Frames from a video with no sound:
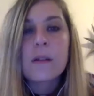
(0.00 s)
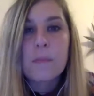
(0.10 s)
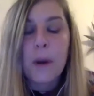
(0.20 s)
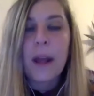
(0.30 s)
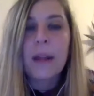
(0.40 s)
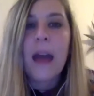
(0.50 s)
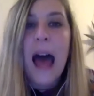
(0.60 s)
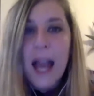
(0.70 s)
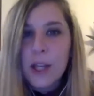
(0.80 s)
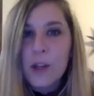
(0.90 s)
spread
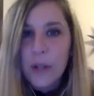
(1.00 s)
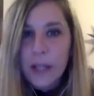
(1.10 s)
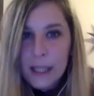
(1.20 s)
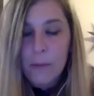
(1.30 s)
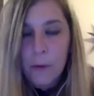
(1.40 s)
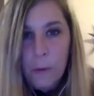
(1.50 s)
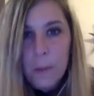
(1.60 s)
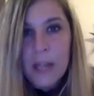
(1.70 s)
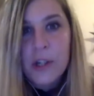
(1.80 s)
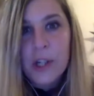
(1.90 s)
accurate
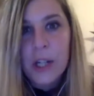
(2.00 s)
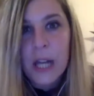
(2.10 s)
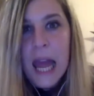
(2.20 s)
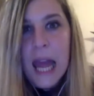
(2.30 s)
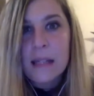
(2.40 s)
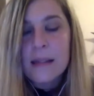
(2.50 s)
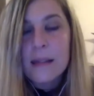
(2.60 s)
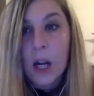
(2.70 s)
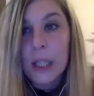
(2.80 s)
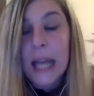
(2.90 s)
information and
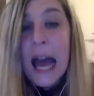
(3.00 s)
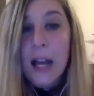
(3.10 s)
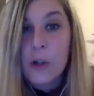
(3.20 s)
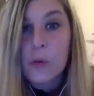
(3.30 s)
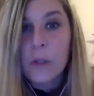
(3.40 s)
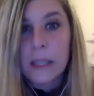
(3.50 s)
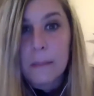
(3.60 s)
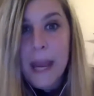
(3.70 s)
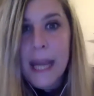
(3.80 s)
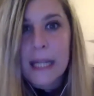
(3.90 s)
start actual
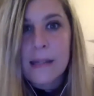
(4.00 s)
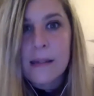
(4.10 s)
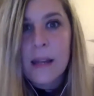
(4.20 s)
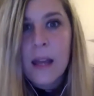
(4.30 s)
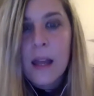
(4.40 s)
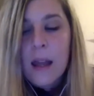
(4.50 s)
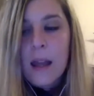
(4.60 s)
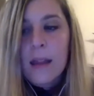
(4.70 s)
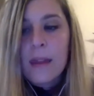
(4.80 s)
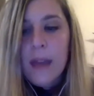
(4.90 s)
debates
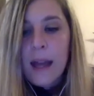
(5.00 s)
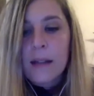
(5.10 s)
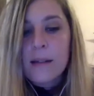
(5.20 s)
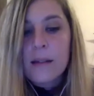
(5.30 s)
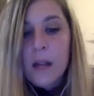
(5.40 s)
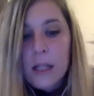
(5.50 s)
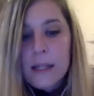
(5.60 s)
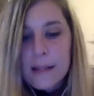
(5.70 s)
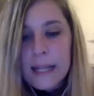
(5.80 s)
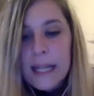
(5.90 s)
that start
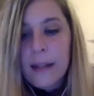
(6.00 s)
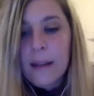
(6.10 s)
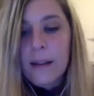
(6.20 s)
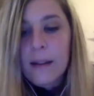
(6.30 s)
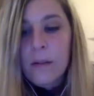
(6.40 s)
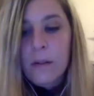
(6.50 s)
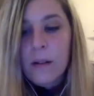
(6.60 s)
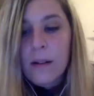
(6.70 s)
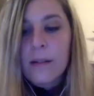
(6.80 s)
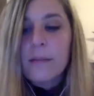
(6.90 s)
seeing
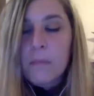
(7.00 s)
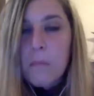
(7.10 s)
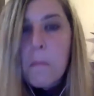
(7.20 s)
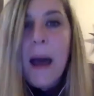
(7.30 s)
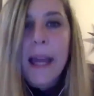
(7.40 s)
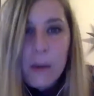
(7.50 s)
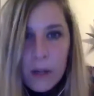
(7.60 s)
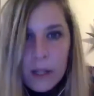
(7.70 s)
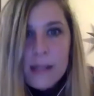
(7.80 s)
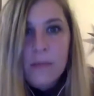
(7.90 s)

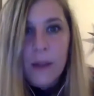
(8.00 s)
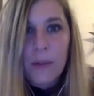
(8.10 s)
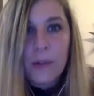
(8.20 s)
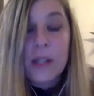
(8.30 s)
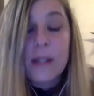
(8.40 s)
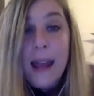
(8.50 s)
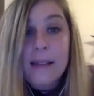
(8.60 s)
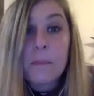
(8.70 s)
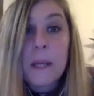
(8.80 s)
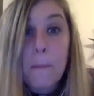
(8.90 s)
migrants, refugees as
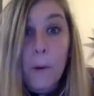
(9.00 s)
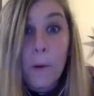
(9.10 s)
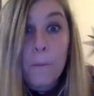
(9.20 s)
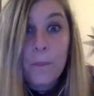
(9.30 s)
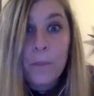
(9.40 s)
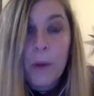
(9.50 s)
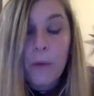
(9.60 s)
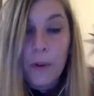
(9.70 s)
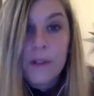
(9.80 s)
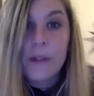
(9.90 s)
people
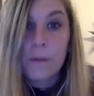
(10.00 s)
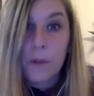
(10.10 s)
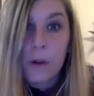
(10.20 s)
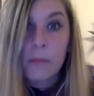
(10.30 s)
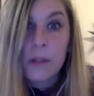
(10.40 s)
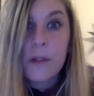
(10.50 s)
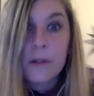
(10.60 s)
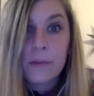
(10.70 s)
first and foremost.